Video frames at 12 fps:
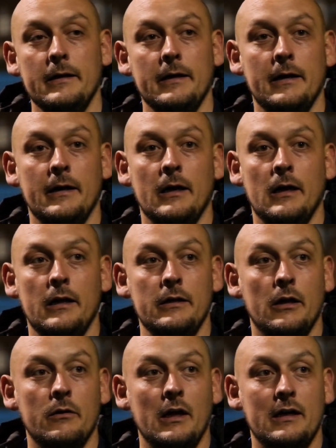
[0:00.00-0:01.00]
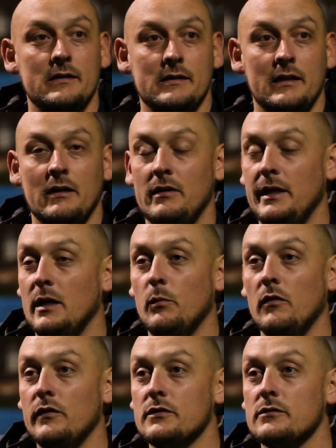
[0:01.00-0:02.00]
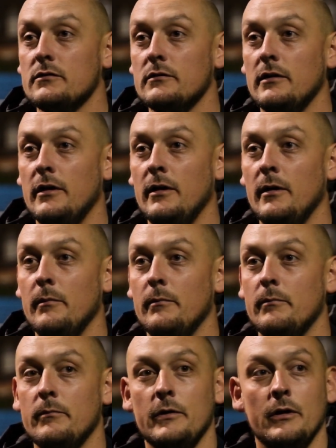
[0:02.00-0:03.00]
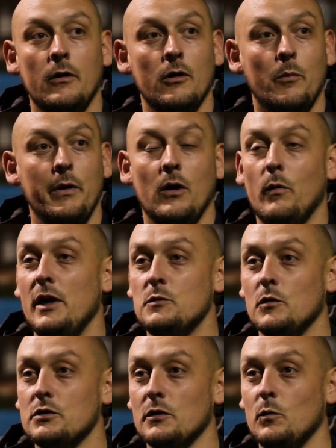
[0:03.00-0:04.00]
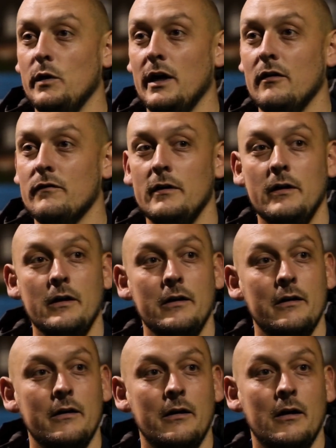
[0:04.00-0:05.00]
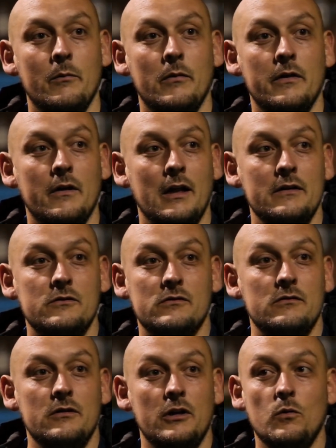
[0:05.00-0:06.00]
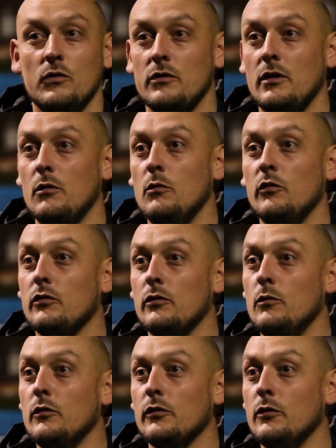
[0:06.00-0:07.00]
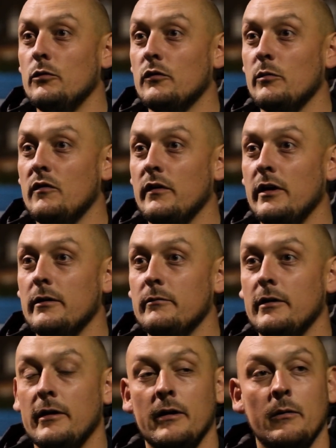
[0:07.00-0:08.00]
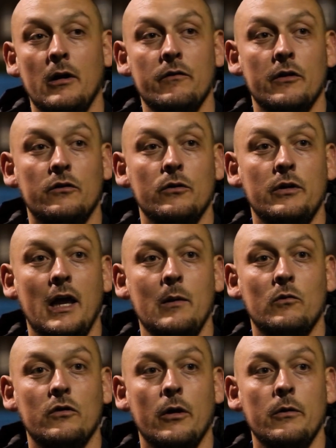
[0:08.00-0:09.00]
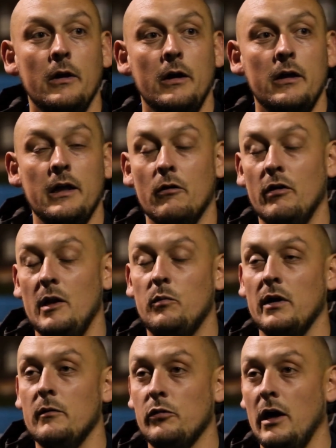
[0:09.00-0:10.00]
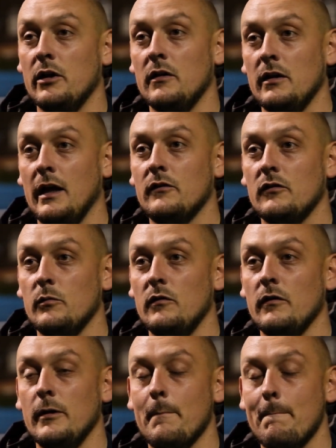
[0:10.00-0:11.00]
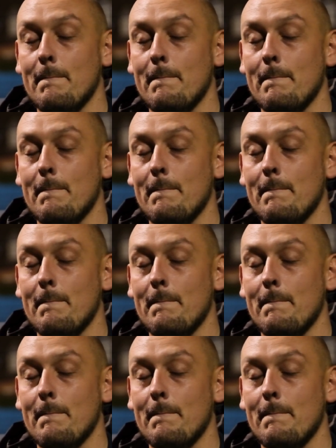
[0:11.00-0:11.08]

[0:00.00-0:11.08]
Like I said, they're a league above us. A lot bigger wage budget than we have. And the lads, you wouldn't know who was who, to be fair, over the 2 games. So yeah, really proud of the lads, to be fair.